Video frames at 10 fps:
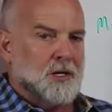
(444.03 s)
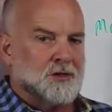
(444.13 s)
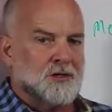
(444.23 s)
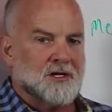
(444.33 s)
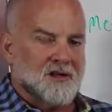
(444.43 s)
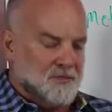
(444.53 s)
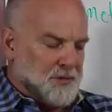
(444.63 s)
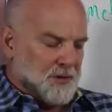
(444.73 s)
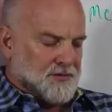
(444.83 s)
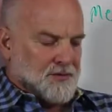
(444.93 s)
You could have
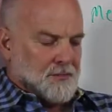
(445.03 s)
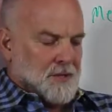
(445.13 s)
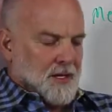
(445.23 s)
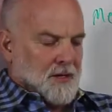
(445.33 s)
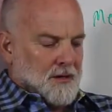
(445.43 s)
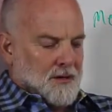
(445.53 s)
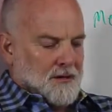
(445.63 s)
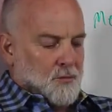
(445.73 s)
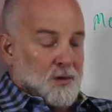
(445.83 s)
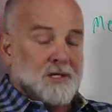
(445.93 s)
built up
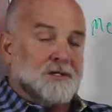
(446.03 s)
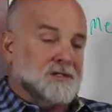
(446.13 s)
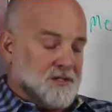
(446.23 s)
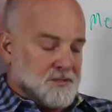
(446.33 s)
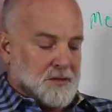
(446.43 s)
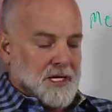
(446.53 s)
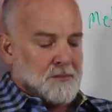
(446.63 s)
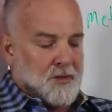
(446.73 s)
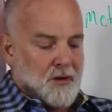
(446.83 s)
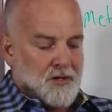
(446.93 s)
weaknesses, bad
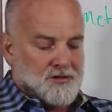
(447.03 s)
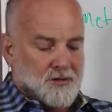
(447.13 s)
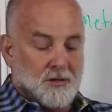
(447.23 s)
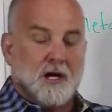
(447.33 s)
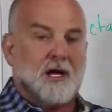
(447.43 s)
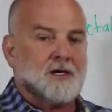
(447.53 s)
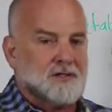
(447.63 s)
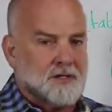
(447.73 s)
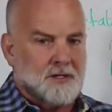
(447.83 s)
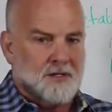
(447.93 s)
posture,
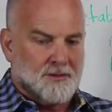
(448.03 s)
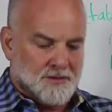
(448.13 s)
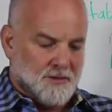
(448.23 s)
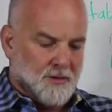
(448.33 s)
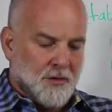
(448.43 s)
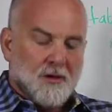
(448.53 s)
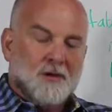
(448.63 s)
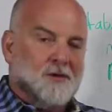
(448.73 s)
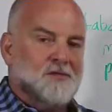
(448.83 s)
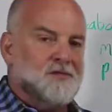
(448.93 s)
accidents, you know,
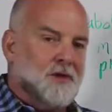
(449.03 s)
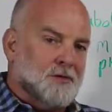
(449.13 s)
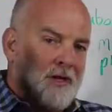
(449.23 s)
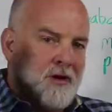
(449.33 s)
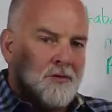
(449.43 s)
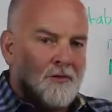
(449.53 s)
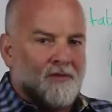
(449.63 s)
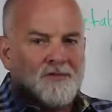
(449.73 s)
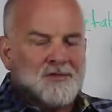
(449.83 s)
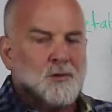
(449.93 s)
who fell down
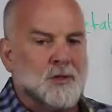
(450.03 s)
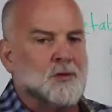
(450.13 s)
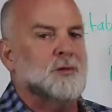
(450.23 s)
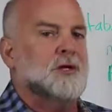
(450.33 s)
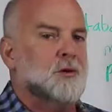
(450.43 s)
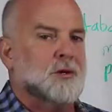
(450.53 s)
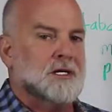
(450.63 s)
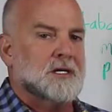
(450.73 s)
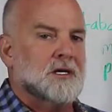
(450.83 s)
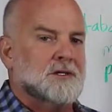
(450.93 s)
off a swing when they were a
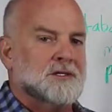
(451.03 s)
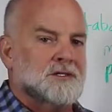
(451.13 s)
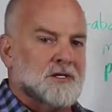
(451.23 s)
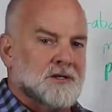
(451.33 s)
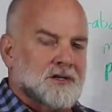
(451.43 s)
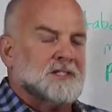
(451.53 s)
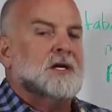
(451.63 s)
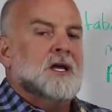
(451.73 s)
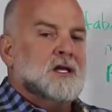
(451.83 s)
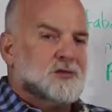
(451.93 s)
kid, and these kind of things.
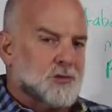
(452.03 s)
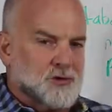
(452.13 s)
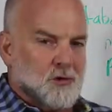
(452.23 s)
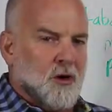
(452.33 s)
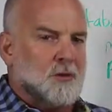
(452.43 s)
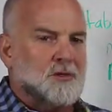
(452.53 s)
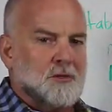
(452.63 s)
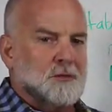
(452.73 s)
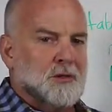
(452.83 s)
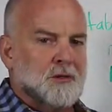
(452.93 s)
So trauma
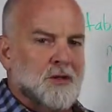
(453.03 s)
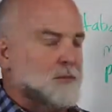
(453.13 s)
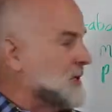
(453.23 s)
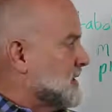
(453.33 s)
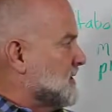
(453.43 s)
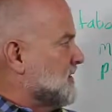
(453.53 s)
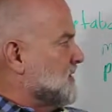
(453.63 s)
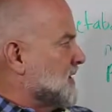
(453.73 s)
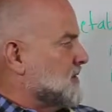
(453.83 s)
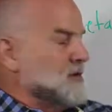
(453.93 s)
can build up, that can
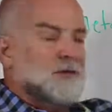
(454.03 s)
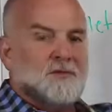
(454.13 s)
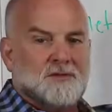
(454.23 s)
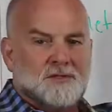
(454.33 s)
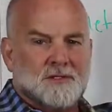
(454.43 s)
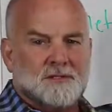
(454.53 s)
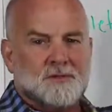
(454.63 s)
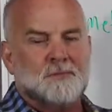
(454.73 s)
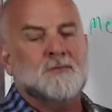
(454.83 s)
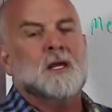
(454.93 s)
affect the nervous
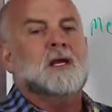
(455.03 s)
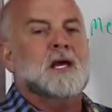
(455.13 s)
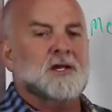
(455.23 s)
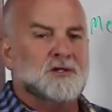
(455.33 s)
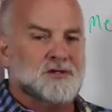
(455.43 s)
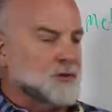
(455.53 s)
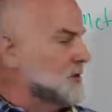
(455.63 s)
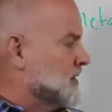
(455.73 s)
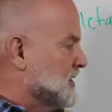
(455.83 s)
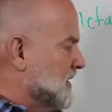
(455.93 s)
system, and you
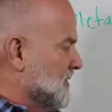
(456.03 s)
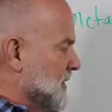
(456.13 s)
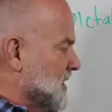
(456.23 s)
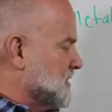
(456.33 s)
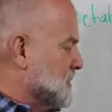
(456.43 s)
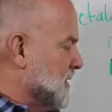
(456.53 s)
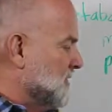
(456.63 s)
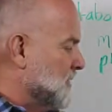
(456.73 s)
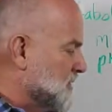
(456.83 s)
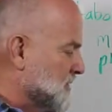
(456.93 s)
certainly can have lots of
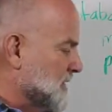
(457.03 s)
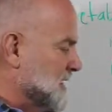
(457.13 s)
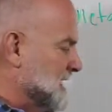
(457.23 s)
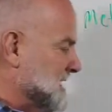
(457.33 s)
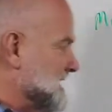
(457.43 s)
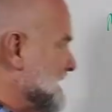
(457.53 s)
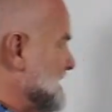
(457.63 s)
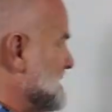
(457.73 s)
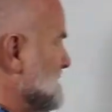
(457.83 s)
malfunction and disease.